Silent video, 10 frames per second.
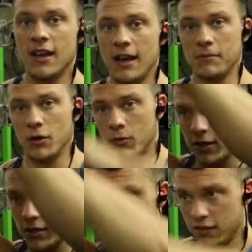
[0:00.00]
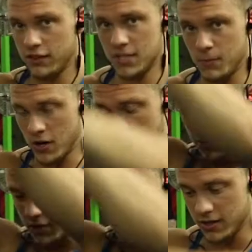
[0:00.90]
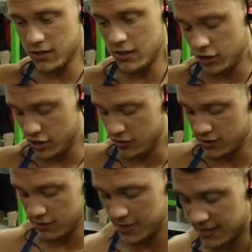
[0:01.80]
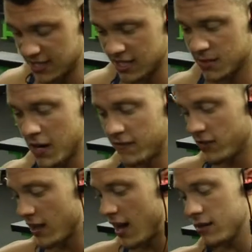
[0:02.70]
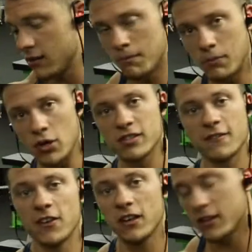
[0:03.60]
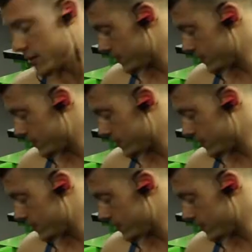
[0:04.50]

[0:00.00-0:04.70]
I'm gonna work this part of the movement. Just use the resistance band for that. Go up to failure.